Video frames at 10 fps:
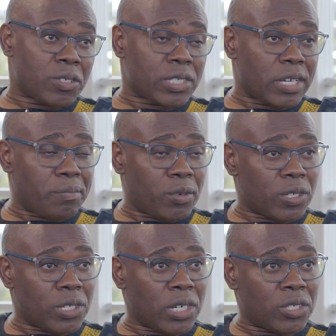to
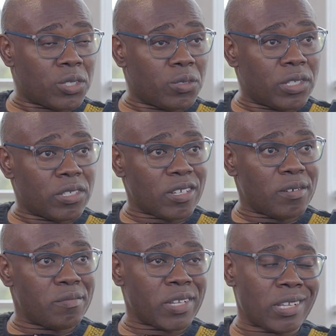support students,
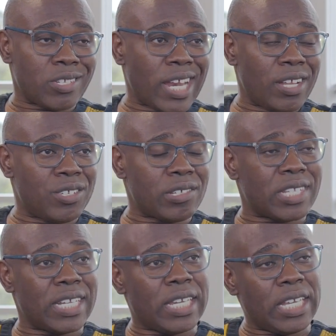but the challenge is
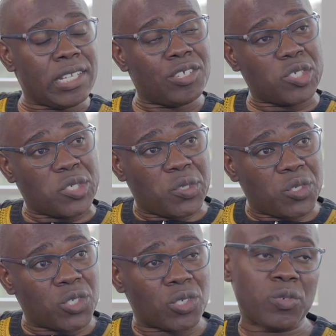the need is
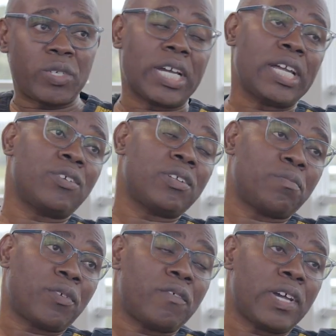huge. So we cannot
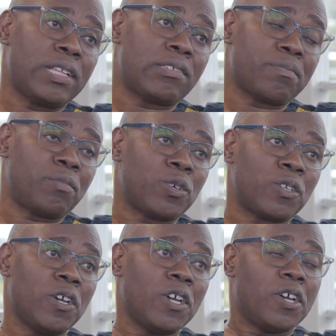provide
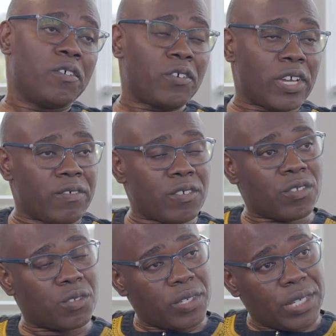support for every
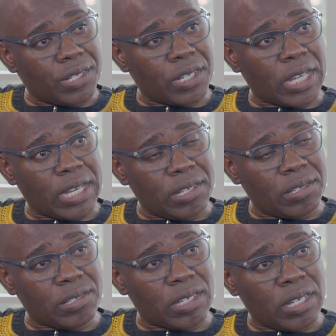student that
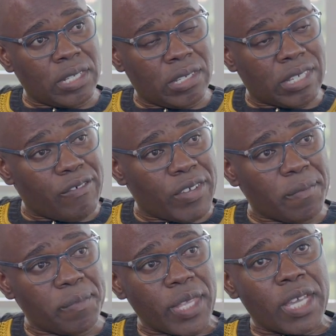is
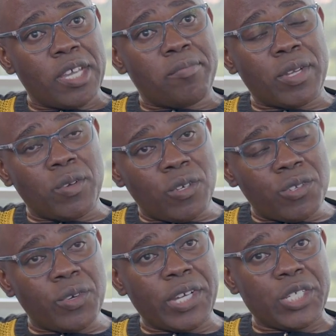deserving. But we
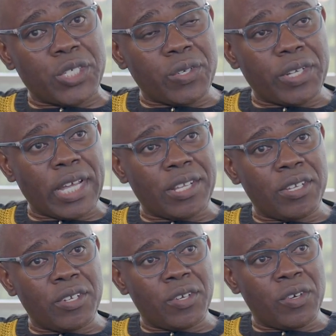also ensure that,
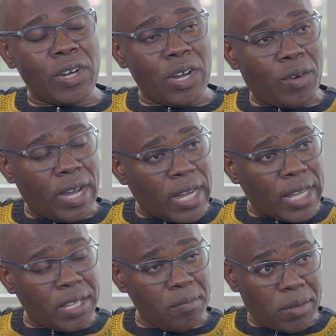our
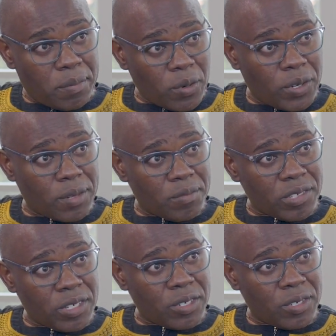academic
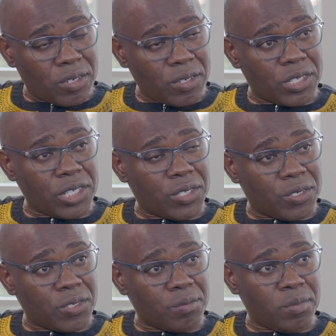programs,
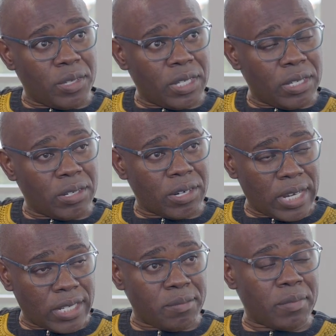continue to be
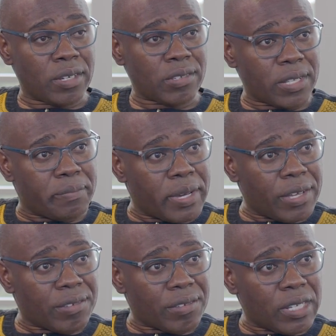ranked amongst the
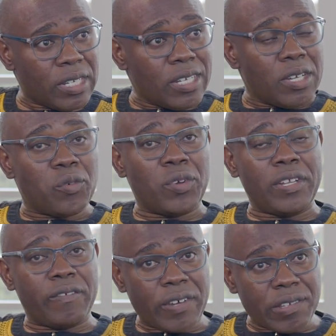best. We
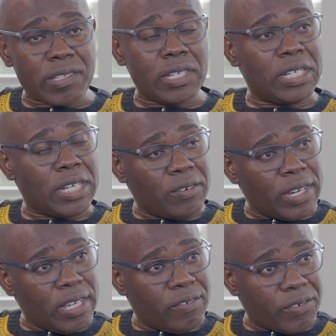invest in
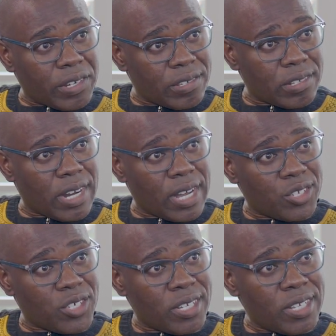our
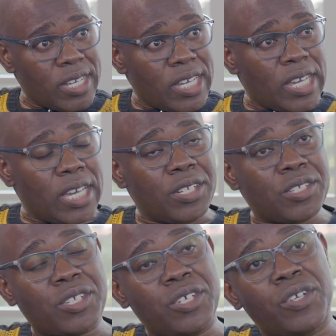infrastructure.
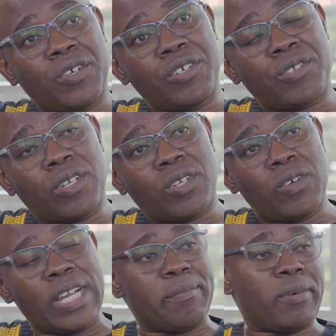And, it's not
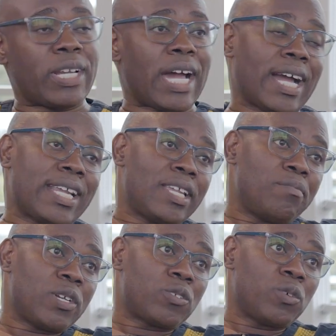only about
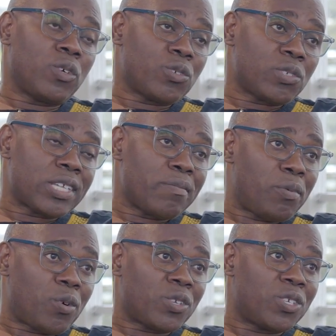academics. We also
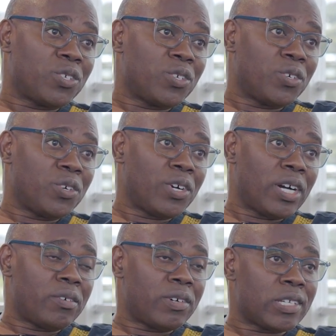support,
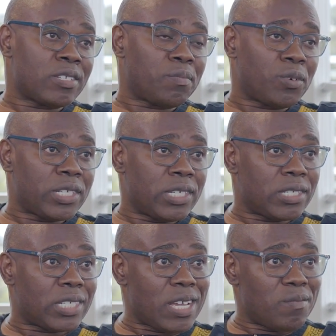our
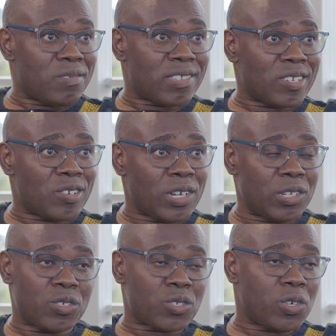sporting teams,
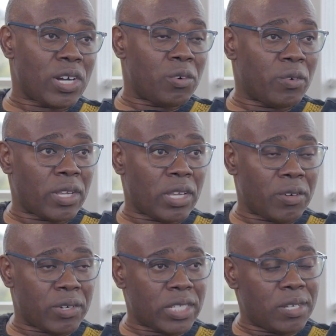and you saw how well
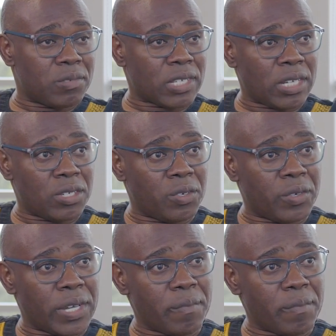our teams are doing.